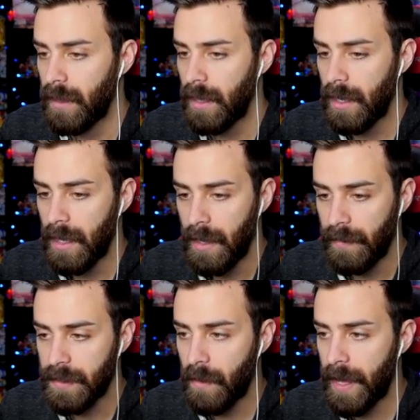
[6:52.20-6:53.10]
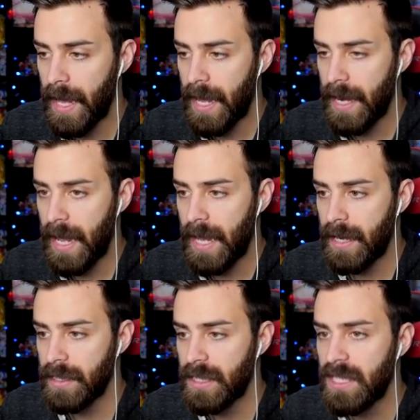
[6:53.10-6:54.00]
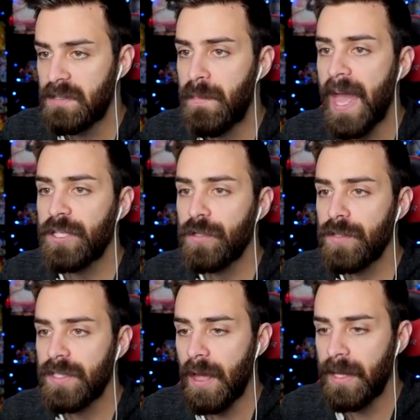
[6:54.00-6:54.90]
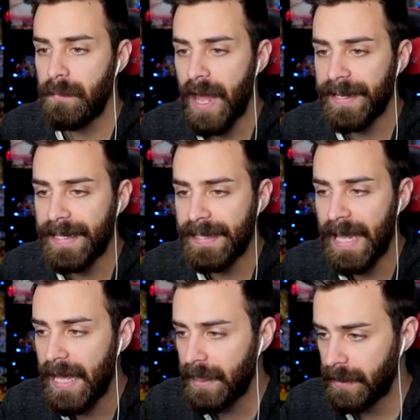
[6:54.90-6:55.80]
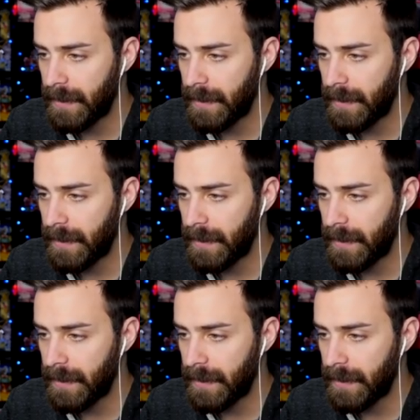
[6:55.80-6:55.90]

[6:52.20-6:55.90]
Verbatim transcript: Uh, let's go ahead and special summon Marina.